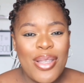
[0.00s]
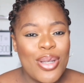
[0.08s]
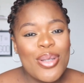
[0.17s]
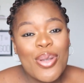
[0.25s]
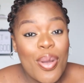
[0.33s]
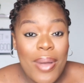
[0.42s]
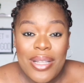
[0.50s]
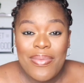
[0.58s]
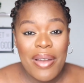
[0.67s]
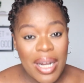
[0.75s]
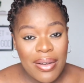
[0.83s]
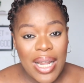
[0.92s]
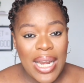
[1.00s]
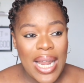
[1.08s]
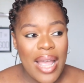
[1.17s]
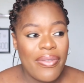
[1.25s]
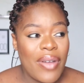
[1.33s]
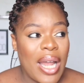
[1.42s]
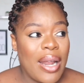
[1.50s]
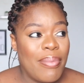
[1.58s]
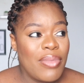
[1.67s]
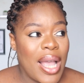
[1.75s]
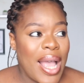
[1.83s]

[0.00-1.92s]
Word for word: just to go back to my regular life. And I'm